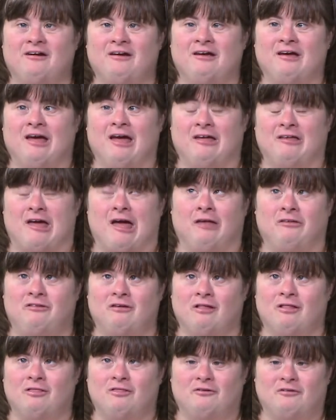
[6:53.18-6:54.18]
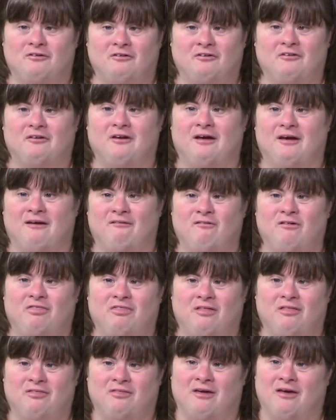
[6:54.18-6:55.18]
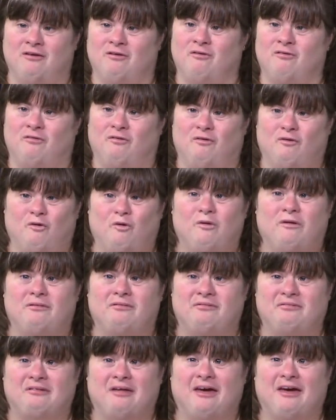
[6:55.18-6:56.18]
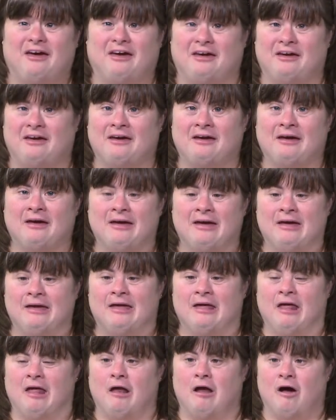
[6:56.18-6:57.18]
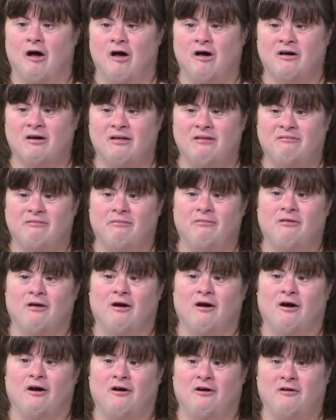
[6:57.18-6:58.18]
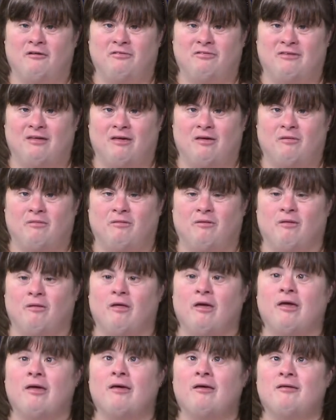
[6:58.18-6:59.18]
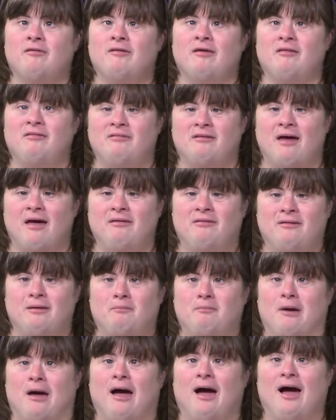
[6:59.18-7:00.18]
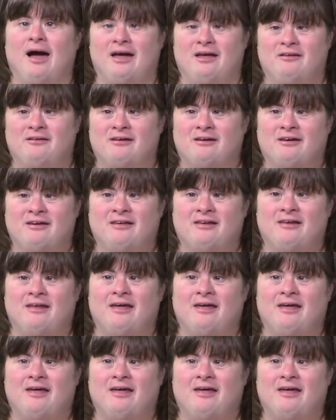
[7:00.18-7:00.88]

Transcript: And to learn everything that you do and say, it all comes from the art that says it behind it,